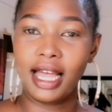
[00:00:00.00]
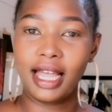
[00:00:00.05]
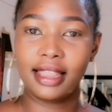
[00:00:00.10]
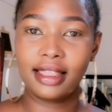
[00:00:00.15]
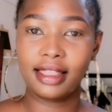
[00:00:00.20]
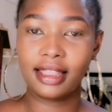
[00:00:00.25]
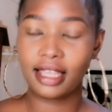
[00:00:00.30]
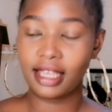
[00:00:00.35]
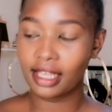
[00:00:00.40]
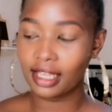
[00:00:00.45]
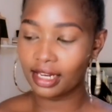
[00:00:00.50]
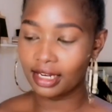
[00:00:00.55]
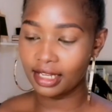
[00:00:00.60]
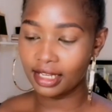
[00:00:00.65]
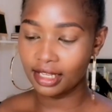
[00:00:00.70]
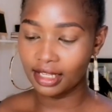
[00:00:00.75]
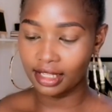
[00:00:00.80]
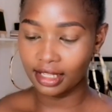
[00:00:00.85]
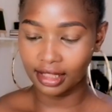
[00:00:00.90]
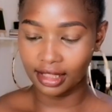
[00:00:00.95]
And
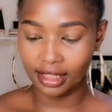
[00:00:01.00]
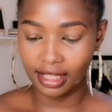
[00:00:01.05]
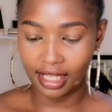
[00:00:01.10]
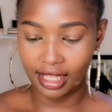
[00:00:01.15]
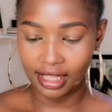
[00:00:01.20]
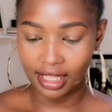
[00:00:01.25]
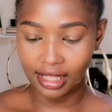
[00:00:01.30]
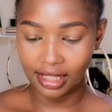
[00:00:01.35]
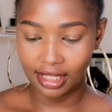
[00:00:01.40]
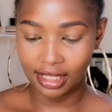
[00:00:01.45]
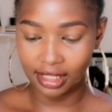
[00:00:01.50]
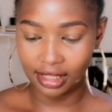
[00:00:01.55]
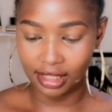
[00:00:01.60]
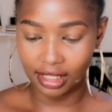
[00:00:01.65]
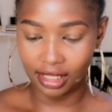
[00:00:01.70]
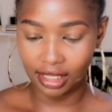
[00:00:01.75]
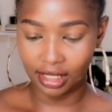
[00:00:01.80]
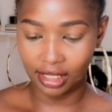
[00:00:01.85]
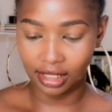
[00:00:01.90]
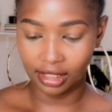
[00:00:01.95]
then the other thing
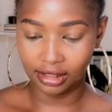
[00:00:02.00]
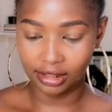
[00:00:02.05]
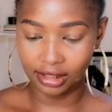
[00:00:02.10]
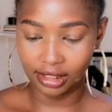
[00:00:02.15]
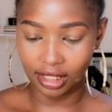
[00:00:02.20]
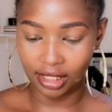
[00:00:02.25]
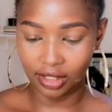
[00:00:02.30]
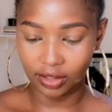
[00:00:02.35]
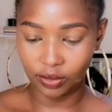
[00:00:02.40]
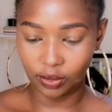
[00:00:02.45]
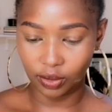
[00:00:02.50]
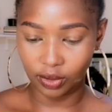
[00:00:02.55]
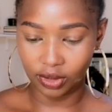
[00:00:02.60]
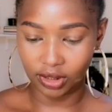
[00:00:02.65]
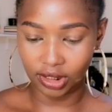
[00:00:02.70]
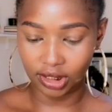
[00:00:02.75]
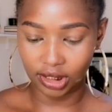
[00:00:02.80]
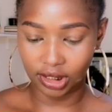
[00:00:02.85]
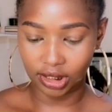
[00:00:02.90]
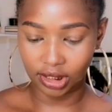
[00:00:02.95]
they sent
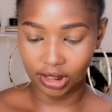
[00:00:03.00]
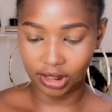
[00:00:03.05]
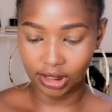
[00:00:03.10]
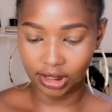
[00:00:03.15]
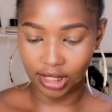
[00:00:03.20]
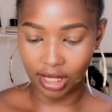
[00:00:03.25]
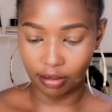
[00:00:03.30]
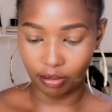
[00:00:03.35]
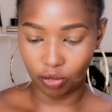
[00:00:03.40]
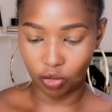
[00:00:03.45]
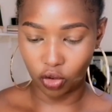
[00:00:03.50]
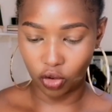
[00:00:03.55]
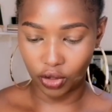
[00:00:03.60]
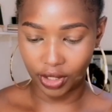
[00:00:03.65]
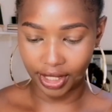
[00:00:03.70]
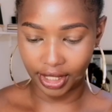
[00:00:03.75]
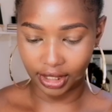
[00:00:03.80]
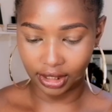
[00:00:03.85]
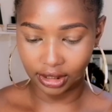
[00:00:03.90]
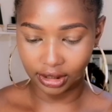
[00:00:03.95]
was some
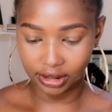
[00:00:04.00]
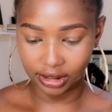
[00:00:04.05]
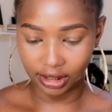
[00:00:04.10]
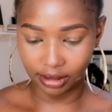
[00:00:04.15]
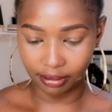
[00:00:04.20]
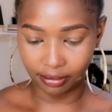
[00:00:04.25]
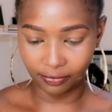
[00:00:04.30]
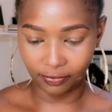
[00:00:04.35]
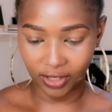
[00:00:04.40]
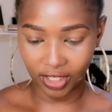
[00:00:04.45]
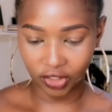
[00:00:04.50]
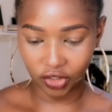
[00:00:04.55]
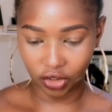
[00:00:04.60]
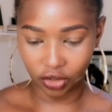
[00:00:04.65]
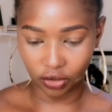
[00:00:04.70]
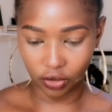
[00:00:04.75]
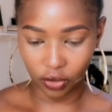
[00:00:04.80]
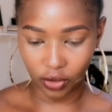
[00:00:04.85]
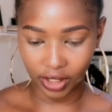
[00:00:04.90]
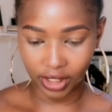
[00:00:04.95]
oil, some
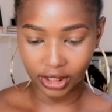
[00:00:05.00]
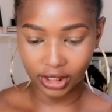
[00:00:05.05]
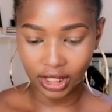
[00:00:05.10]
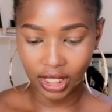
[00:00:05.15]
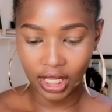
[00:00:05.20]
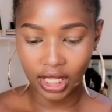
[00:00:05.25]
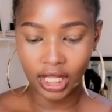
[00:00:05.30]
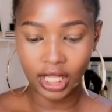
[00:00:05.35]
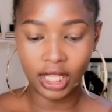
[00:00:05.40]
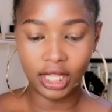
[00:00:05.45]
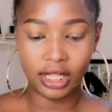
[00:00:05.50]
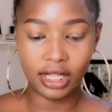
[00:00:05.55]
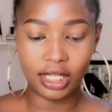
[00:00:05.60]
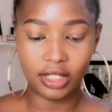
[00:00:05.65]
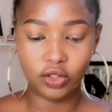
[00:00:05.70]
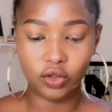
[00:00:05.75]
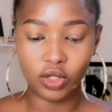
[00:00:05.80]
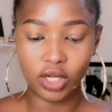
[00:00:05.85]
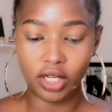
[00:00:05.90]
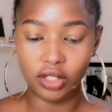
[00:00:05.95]
virgin oil
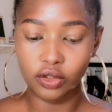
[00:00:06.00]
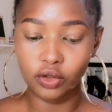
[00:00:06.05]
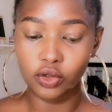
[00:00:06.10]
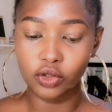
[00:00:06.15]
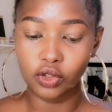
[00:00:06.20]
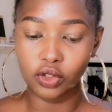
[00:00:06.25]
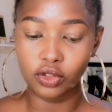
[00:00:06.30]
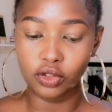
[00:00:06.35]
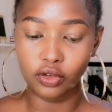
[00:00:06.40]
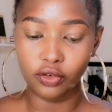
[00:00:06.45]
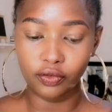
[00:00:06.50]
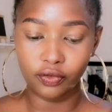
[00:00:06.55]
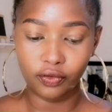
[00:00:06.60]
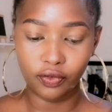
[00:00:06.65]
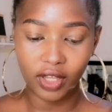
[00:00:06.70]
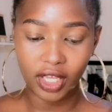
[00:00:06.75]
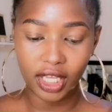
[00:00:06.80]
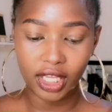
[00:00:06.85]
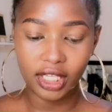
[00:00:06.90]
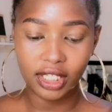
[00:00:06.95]
that you can use on your
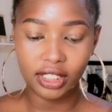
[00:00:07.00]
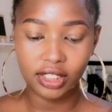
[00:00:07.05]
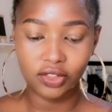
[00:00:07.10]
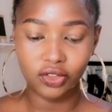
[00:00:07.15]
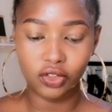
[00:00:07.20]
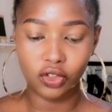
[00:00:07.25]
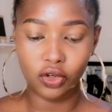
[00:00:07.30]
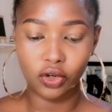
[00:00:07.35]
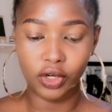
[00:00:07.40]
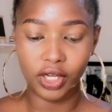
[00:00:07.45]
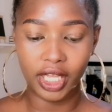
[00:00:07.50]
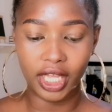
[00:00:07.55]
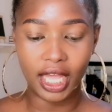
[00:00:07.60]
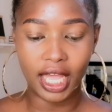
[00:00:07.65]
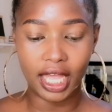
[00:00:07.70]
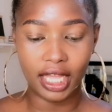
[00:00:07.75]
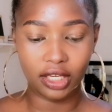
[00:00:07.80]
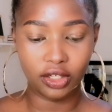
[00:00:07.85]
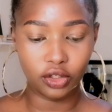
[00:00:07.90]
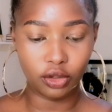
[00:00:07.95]
face, your
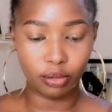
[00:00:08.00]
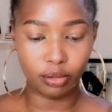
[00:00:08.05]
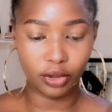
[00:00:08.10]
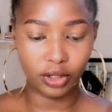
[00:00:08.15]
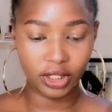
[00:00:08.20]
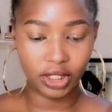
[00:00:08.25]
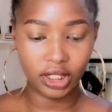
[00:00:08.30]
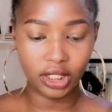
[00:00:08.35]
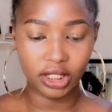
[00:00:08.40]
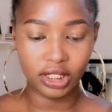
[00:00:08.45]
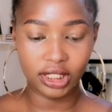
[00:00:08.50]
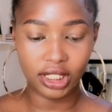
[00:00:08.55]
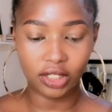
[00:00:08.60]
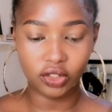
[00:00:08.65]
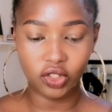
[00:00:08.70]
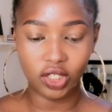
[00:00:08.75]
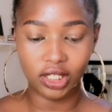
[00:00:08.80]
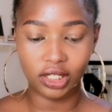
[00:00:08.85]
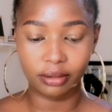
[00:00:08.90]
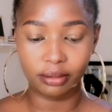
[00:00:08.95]
hair and your body. It's
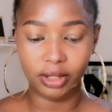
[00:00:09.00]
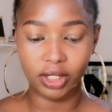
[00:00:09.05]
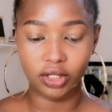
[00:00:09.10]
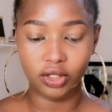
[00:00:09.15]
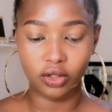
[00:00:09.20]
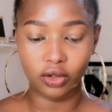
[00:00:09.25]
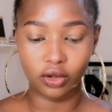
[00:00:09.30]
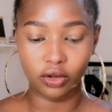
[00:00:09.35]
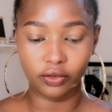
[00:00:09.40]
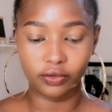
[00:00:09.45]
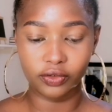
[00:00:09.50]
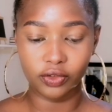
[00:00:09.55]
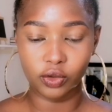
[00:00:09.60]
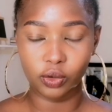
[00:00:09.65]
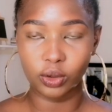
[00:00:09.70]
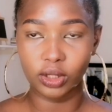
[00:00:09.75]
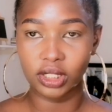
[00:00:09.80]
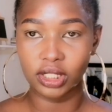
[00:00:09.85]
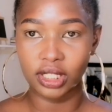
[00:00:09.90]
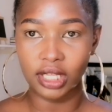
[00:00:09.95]
actually made of
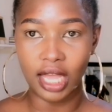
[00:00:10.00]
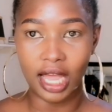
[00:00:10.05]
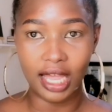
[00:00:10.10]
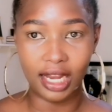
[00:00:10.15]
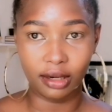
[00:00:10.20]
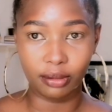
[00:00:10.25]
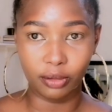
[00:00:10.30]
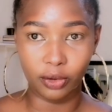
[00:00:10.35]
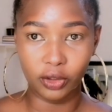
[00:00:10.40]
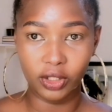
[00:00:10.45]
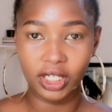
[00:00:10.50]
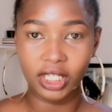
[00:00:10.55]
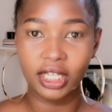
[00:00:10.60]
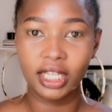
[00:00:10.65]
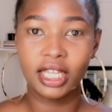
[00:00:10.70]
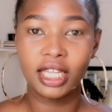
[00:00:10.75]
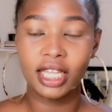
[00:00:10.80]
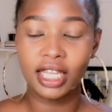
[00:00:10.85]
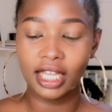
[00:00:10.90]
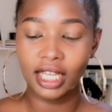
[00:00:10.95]
sweet almond.
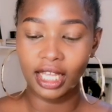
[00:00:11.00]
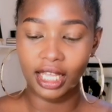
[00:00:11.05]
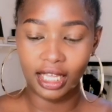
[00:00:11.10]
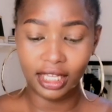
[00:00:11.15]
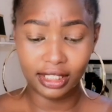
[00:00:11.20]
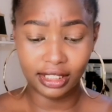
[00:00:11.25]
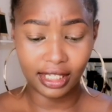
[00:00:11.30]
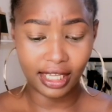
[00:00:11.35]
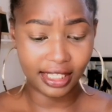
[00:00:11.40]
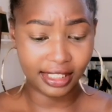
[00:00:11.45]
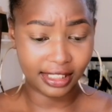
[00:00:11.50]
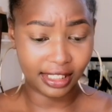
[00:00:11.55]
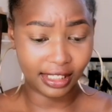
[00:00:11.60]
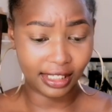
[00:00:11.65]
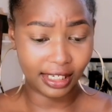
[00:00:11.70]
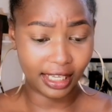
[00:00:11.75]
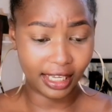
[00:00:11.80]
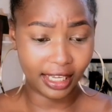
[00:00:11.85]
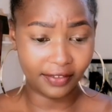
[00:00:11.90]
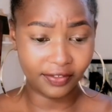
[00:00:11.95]
And guys,
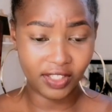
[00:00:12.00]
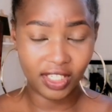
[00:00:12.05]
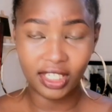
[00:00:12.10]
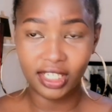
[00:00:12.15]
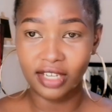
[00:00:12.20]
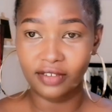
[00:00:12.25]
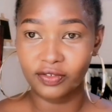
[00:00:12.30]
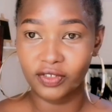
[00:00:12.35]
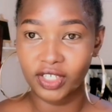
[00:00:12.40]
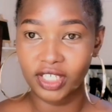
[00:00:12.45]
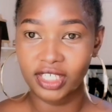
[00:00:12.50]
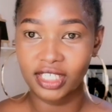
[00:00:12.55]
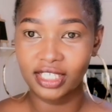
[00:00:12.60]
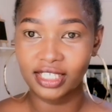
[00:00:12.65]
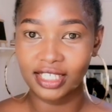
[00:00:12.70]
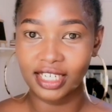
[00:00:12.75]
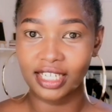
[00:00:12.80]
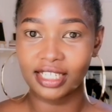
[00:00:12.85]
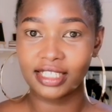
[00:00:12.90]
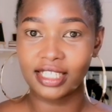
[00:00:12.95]
like I've said, I've
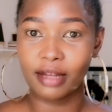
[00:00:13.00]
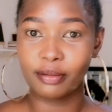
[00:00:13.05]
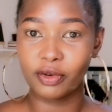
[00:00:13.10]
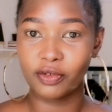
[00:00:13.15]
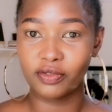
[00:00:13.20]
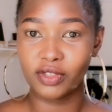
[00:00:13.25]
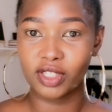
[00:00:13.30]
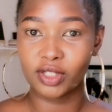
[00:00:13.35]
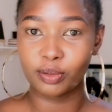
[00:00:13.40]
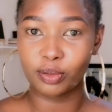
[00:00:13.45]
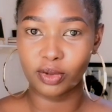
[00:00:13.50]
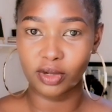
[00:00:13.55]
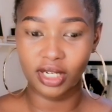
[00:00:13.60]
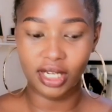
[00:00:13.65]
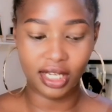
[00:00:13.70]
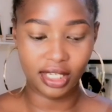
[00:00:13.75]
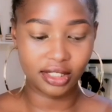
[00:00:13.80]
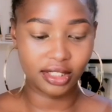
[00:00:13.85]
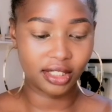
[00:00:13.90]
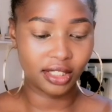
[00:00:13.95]
already tried some of these
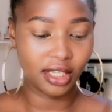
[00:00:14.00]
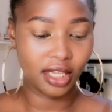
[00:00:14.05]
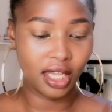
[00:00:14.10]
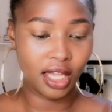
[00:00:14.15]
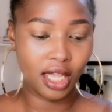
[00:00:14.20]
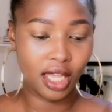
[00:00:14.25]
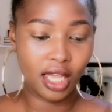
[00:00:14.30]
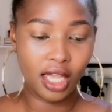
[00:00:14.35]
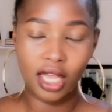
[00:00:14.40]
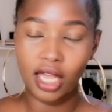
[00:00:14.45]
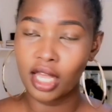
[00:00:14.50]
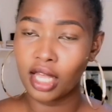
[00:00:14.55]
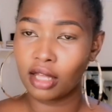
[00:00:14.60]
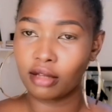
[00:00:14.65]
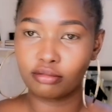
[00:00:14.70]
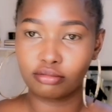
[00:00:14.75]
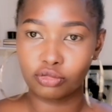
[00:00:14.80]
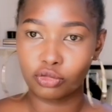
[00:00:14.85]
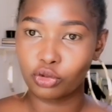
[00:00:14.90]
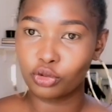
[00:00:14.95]
products,
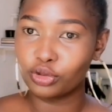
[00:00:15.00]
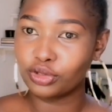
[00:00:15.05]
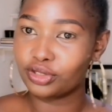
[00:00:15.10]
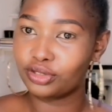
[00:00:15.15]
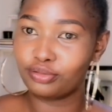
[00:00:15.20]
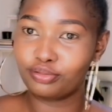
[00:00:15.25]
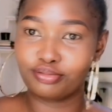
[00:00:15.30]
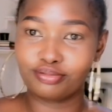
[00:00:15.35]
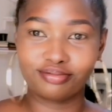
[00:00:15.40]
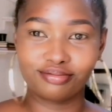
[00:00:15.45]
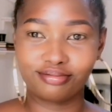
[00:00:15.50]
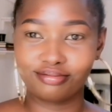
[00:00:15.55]
because